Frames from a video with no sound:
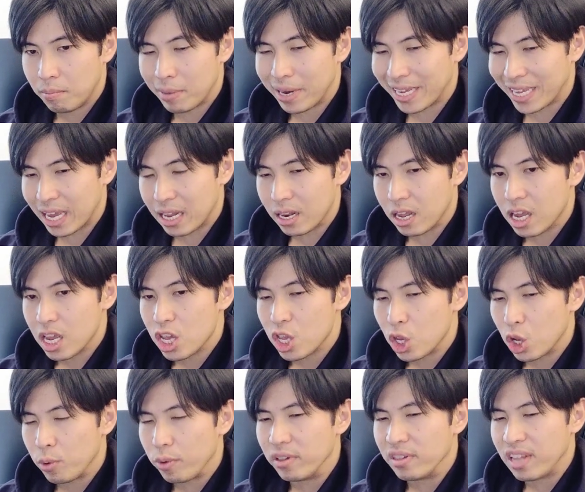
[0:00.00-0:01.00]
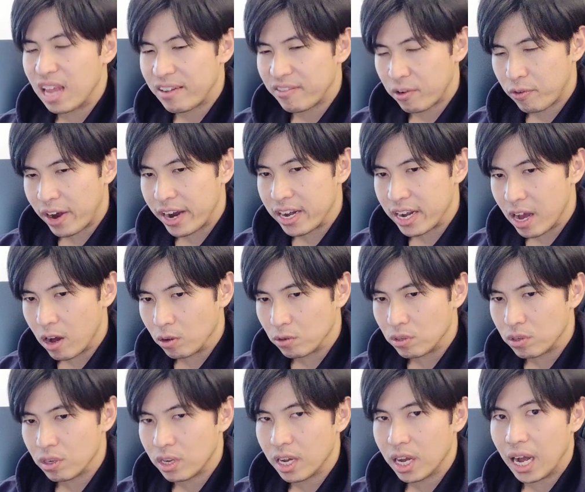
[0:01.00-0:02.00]
But again, you will never find
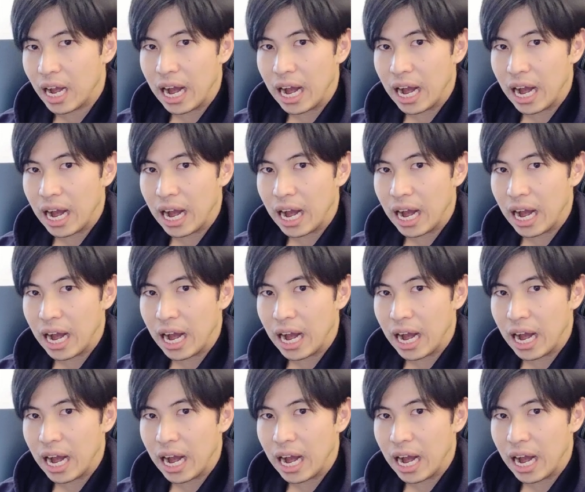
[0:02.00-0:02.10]
out